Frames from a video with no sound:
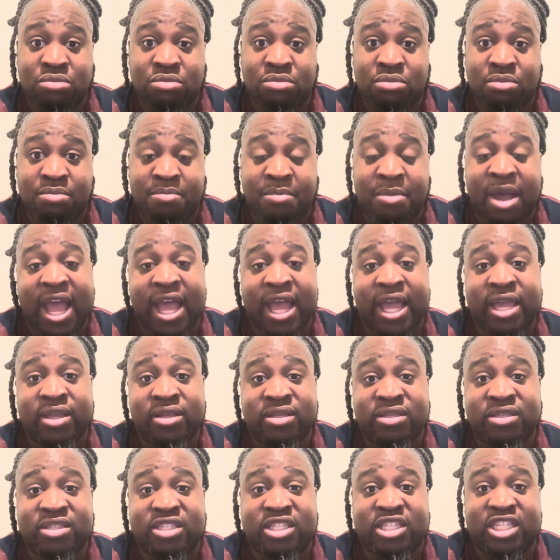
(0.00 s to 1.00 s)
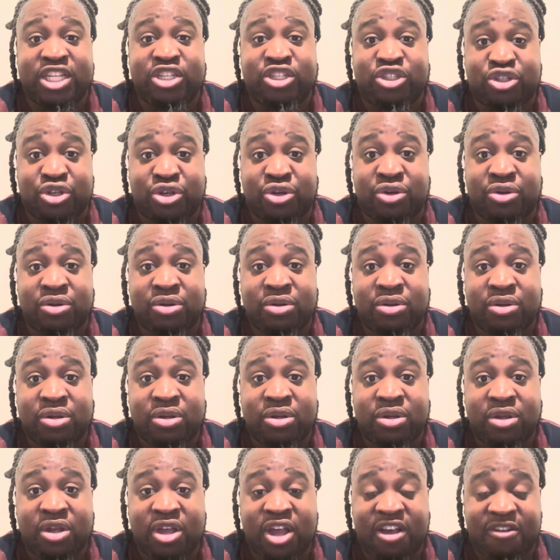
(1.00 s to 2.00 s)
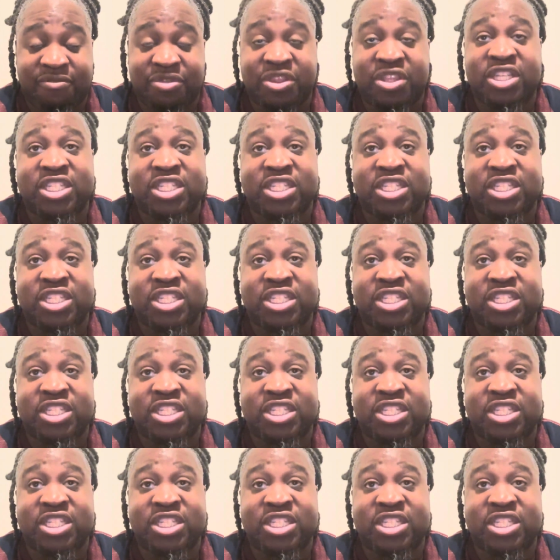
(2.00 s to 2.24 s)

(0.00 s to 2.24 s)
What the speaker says: my center of the